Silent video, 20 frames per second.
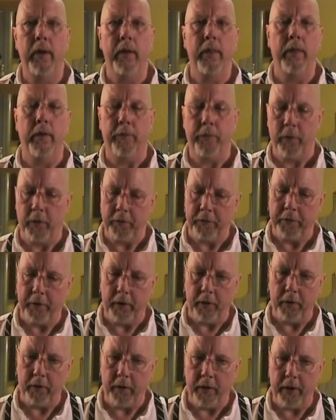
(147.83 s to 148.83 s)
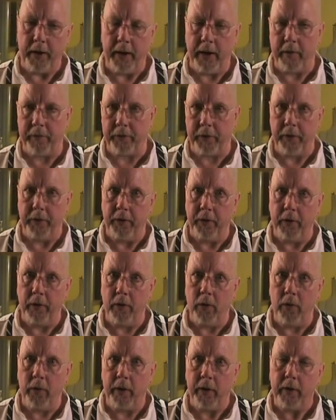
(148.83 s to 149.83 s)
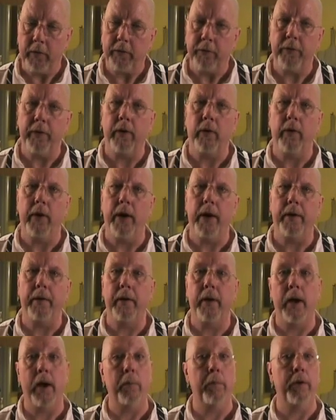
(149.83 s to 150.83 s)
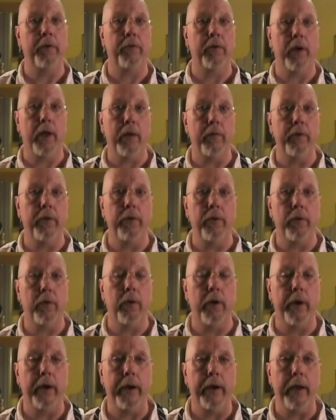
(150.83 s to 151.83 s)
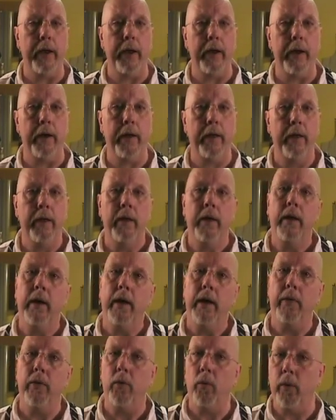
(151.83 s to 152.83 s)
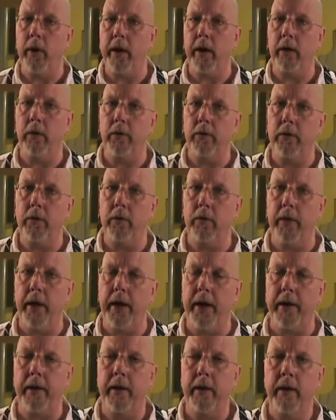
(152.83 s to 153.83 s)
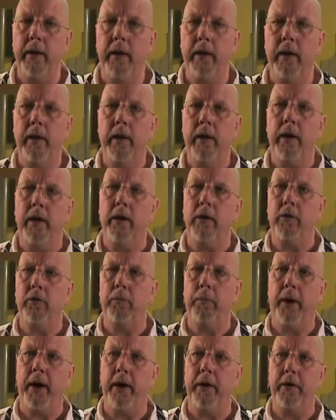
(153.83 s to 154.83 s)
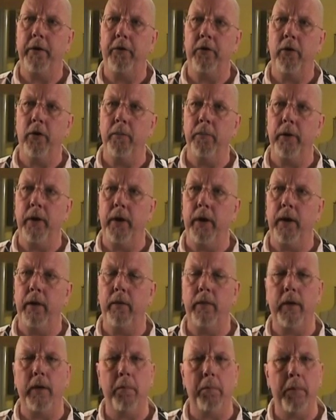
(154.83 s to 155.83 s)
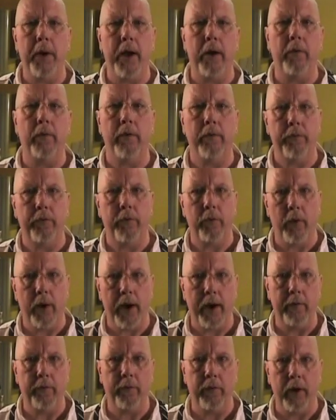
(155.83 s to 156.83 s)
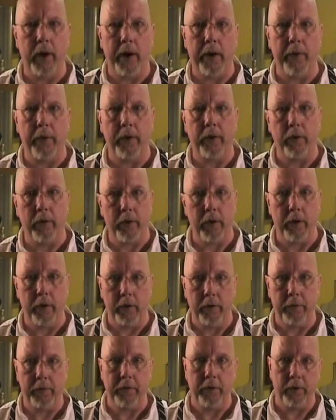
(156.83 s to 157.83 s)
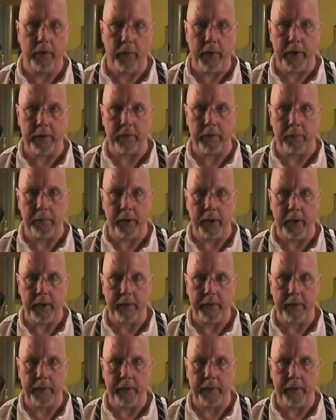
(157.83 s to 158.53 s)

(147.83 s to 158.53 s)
The first thing you're going to have to do is figure out how much leaven you're going to need, and the way you do that is by determining the amount of dry flour you're going to use in your recipe.